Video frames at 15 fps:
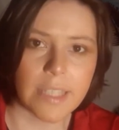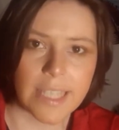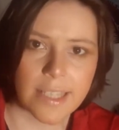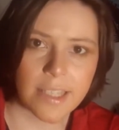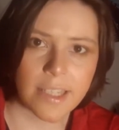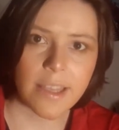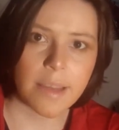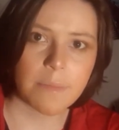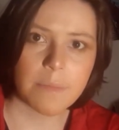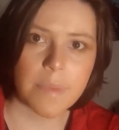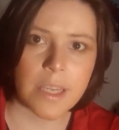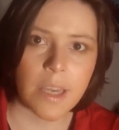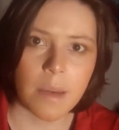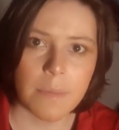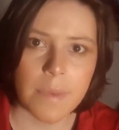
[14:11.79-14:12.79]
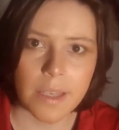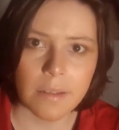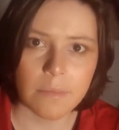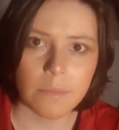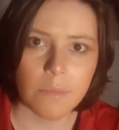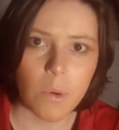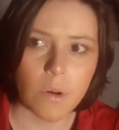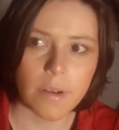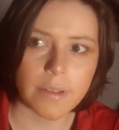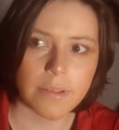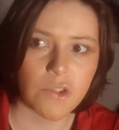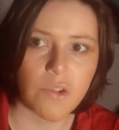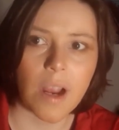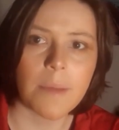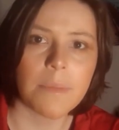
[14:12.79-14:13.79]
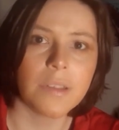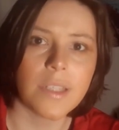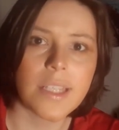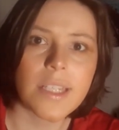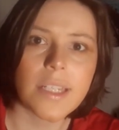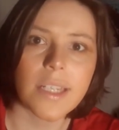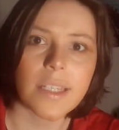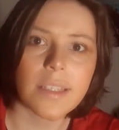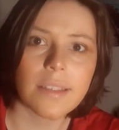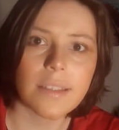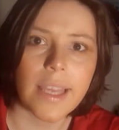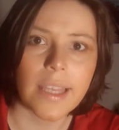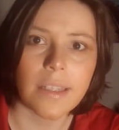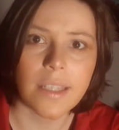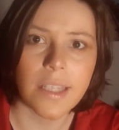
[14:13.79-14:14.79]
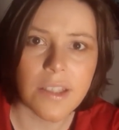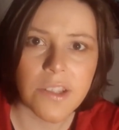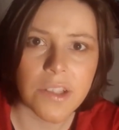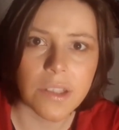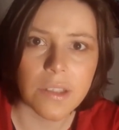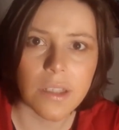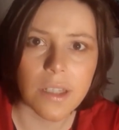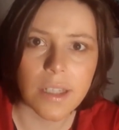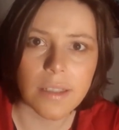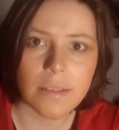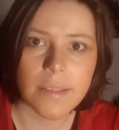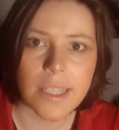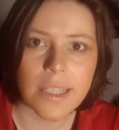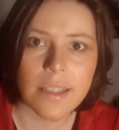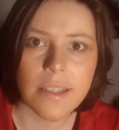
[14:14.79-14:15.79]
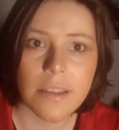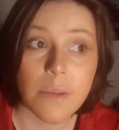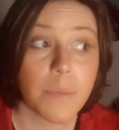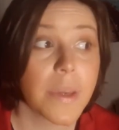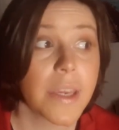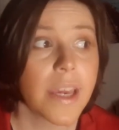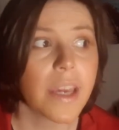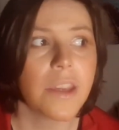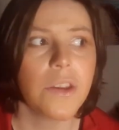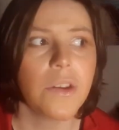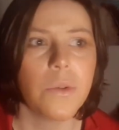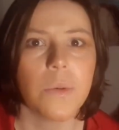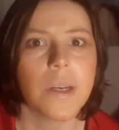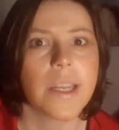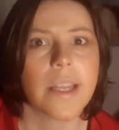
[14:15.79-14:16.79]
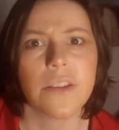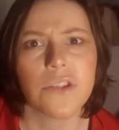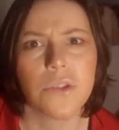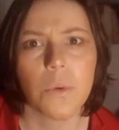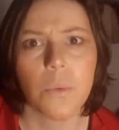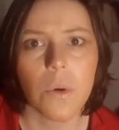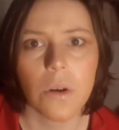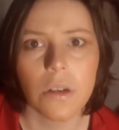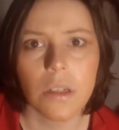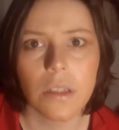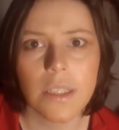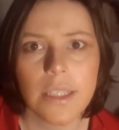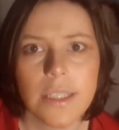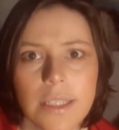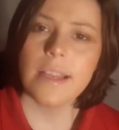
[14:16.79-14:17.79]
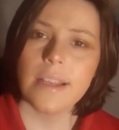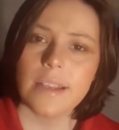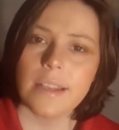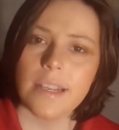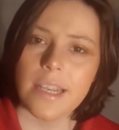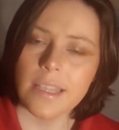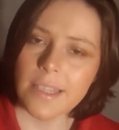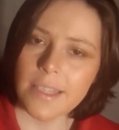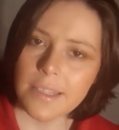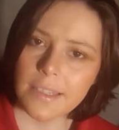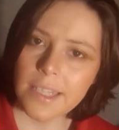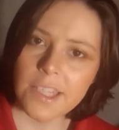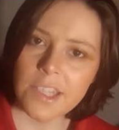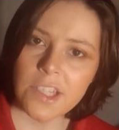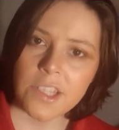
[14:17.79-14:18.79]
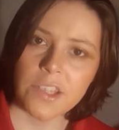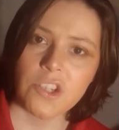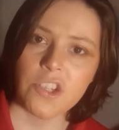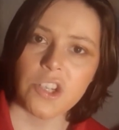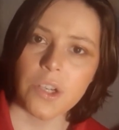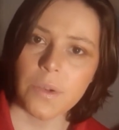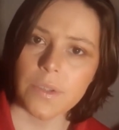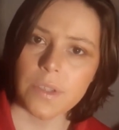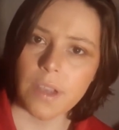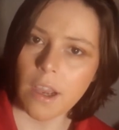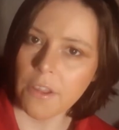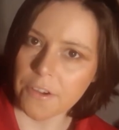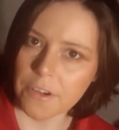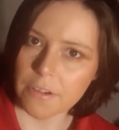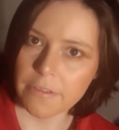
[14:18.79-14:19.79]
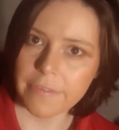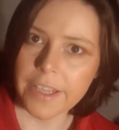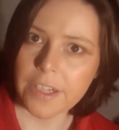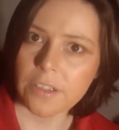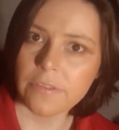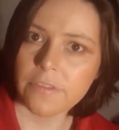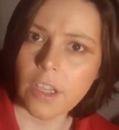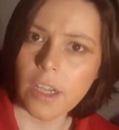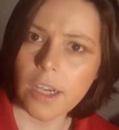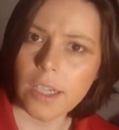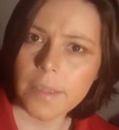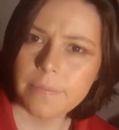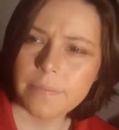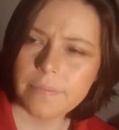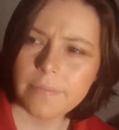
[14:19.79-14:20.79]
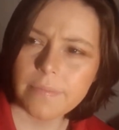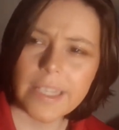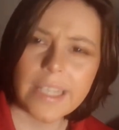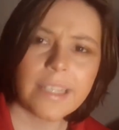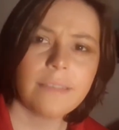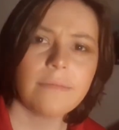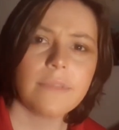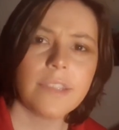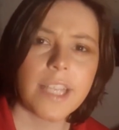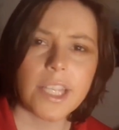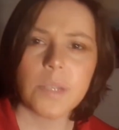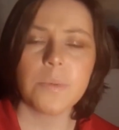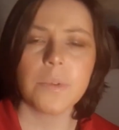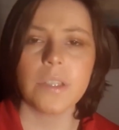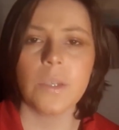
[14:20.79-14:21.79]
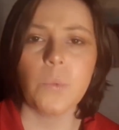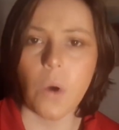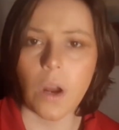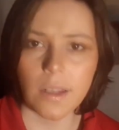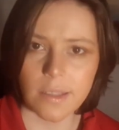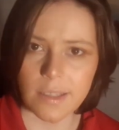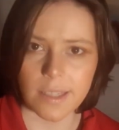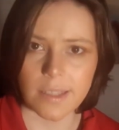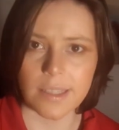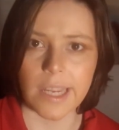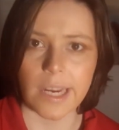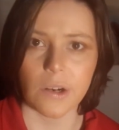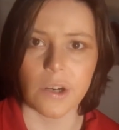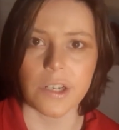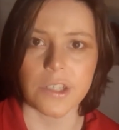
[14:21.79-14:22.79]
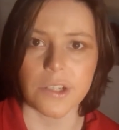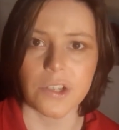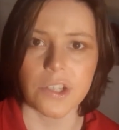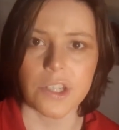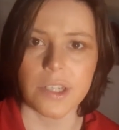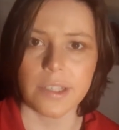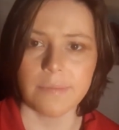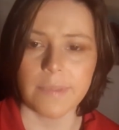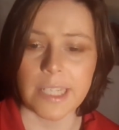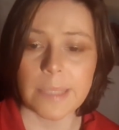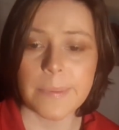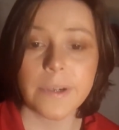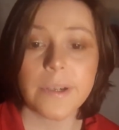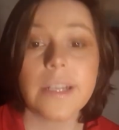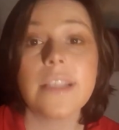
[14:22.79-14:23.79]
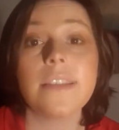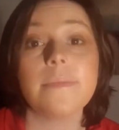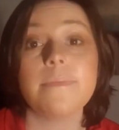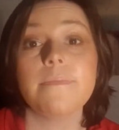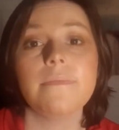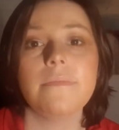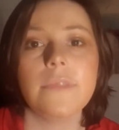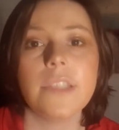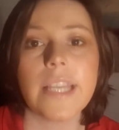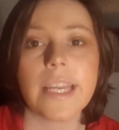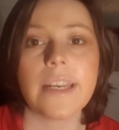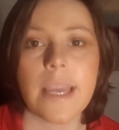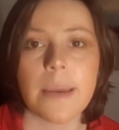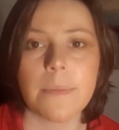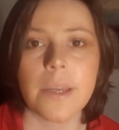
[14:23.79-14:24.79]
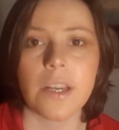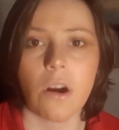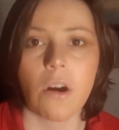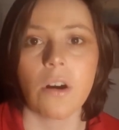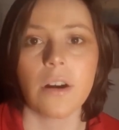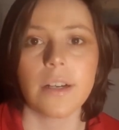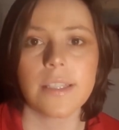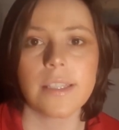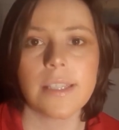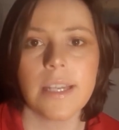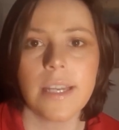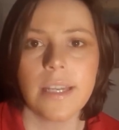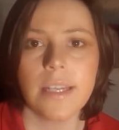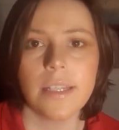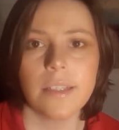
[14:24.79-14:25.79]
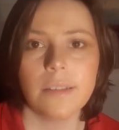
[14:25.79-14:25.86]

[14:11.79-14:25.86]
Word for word: leads to them becoming more tribalistic and insular. It's the B A U against the world. And this leads to the show's other fatal flaw. It desperately wants its characters to experience dynamic arcs,